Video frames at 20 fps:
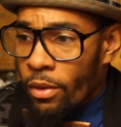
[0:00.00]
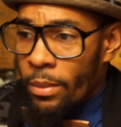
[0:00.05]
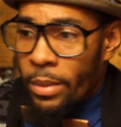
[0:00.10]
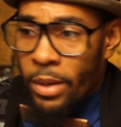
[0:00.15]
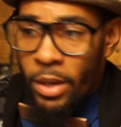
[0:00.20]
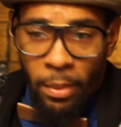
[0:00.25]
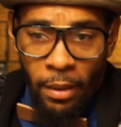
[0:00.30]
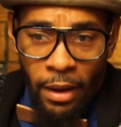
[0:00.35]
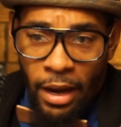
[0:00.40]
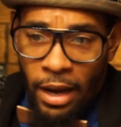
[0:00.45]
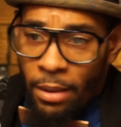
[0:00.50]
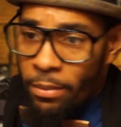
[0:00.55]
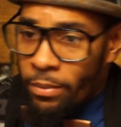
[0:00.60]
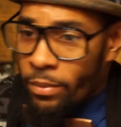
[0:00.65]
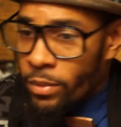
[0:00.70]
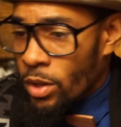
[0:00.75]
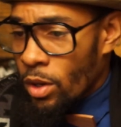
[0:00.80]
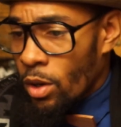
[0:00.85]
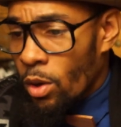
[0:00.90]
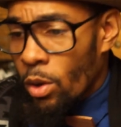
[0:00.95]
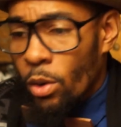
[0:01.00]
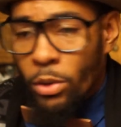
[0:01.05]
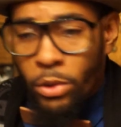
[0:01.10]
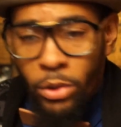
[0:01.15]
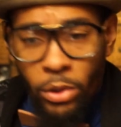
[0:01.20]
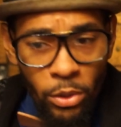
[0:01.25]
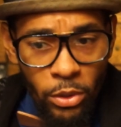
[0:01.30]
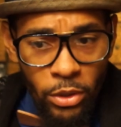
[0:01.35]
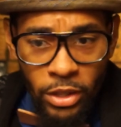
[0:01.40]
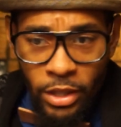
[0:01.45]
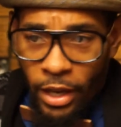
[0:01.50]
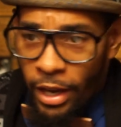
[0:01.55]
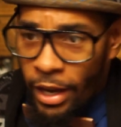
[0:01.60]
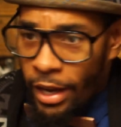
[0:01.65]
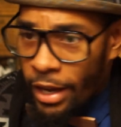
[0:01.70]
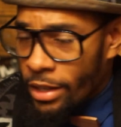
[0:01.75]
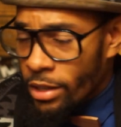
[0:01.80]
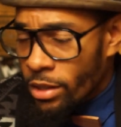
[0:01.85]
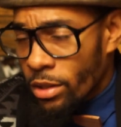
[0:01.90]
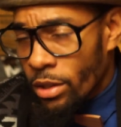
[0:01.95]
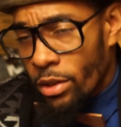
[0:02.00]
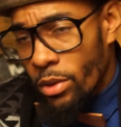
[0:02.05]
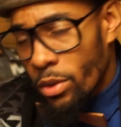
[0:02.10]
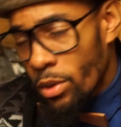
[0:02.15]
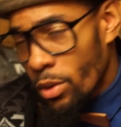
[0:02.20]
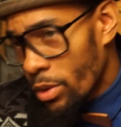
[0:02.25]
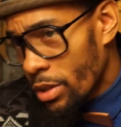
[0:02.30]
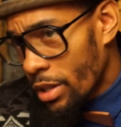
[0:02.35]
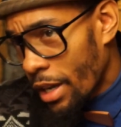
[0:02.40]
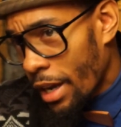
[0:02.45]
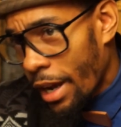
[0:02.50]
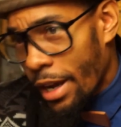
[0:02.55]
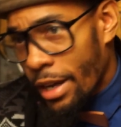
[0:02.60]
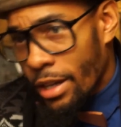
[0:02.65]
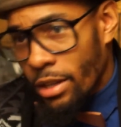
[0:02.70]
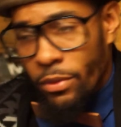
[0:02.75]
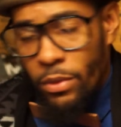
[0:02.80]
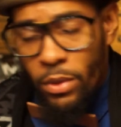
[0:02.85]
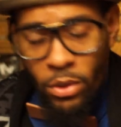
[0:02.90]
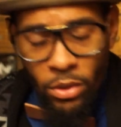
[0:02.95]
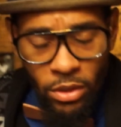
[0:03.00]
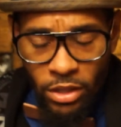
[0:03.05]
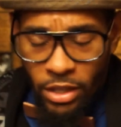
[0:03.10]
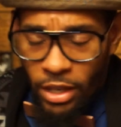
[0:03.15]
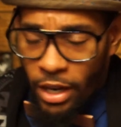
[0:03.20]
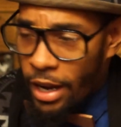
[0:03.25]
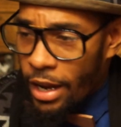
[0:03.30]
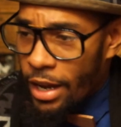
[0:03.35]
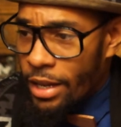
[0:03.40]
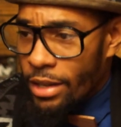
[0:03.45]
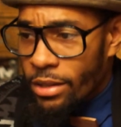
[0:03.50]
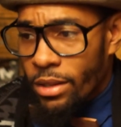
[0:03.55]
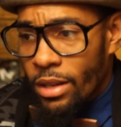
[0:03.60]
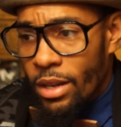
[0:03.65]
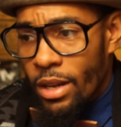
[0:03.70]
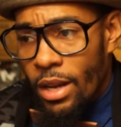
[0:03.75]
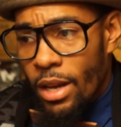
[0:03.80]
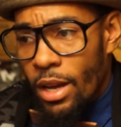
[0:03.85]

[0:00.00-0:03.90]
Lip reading: hip hop to old school jazz to the new jazz, fusion jazz,